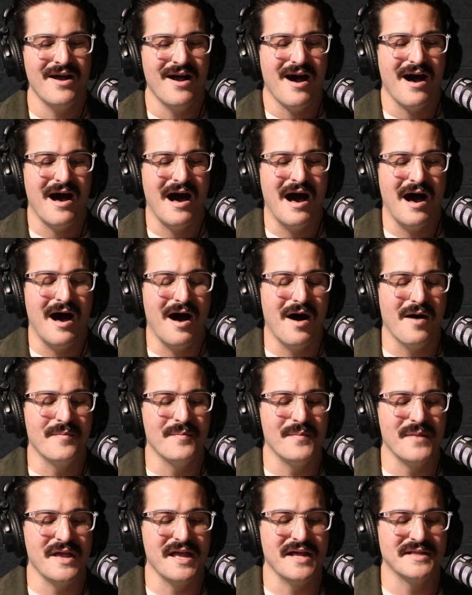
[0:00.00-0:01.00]

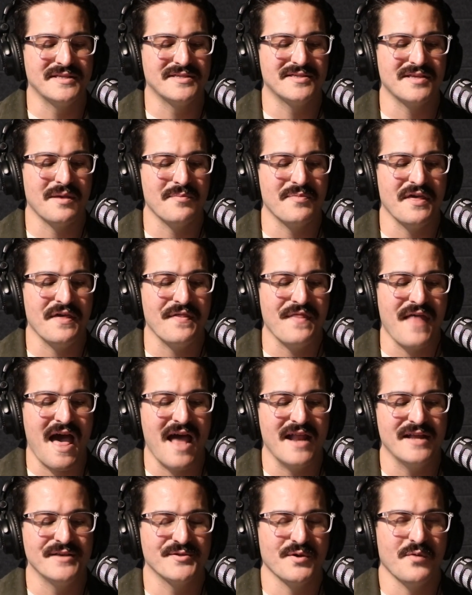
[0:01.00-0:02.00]
it's something
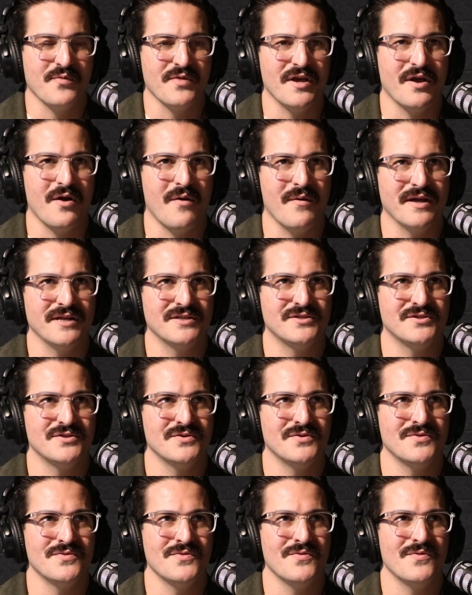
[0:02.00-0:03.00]
that is only going
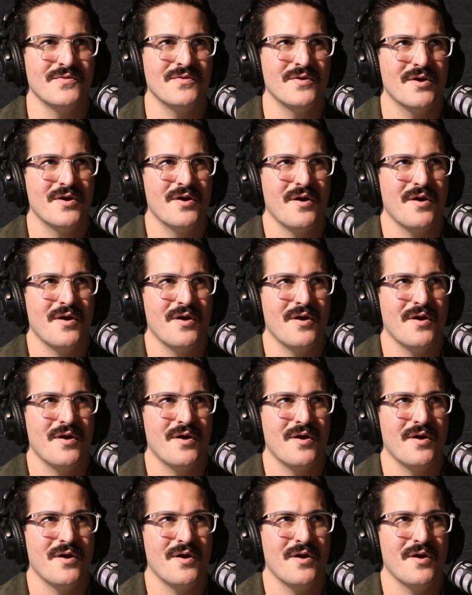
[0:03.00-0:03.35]
to